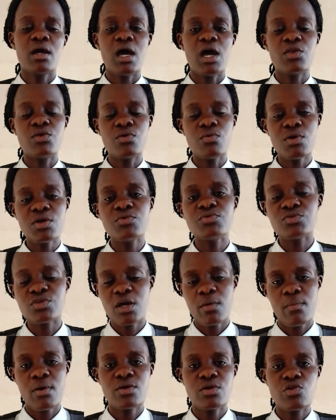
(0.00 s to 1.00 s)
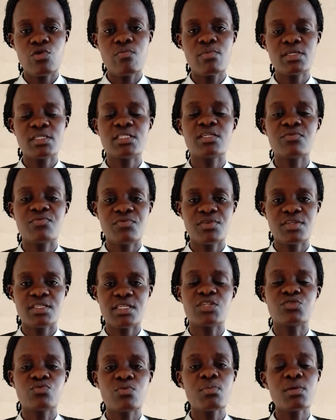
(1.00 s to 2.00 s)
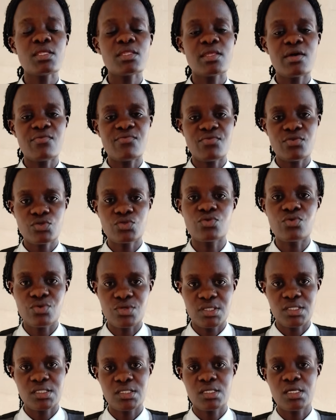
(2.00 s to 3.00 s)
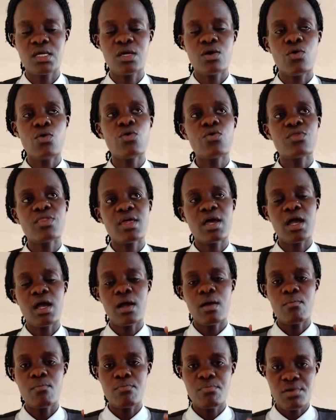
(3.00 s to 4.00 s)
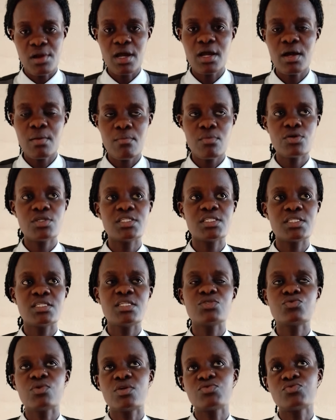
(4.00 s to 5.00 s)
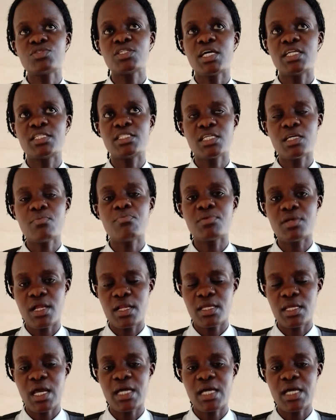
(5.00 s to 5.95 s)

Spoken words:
And when we talk about domestic fixtures, we mean the photos or the bracker boards, these ones which are temporarily